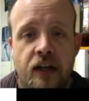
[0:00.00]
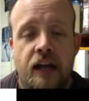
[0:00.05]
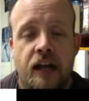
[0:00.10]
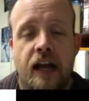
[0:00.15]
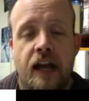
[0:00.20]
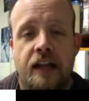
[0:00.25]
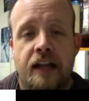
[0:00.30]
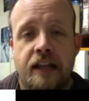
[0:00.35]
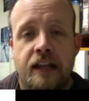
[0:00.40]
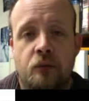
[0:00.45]

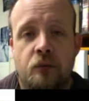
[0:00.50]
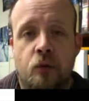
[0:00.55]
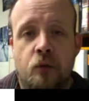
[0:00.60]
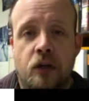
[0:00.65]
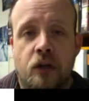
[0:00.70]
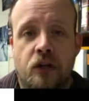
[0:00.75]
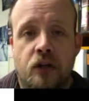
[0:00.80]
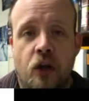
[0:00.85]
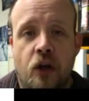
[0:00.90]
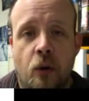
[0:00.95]
and then we're
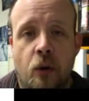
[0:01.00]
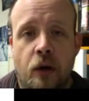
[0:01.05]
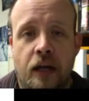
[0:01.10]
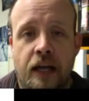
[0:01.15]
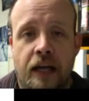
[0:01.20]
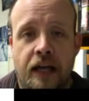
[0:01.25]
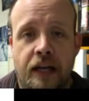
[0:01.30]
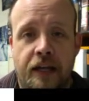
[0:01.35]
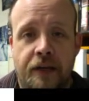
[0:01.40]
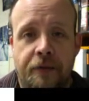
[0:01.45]
going to go
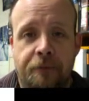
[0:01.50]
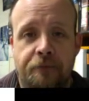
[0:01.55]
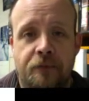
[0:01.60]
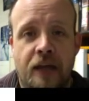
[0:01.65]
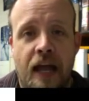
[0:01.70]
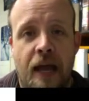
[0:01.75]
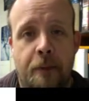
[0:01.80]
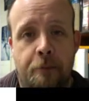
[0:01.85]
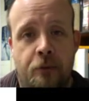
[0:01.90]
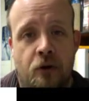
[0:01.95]
ahead
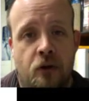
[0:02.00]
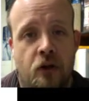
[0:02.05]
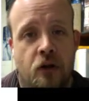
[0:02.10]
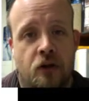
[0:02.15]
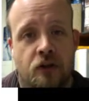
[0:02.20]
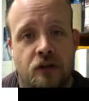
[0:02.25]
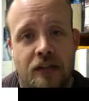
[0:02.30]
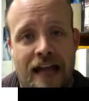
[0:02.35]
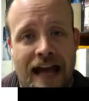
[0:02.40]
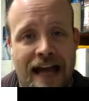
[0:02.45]
and pull our
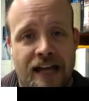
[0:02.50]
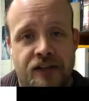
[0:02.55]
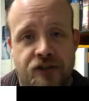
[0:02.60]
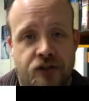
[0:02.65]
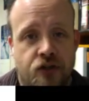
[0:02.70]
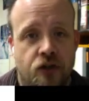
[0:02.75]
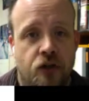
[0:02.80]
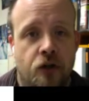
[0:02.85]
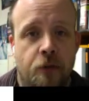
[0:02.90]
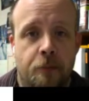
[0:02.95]
last
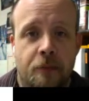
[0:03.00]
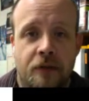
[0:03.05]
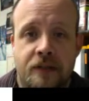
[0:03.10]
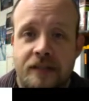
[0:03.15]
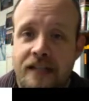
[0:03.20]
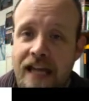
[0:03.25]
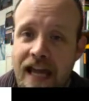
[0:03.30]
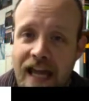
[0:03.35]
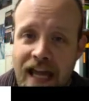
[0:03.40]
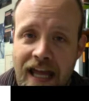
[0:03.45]
term,
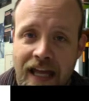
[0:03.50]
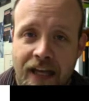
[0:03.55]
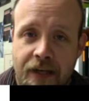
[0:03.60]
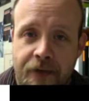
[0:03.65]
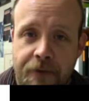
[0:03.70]
10.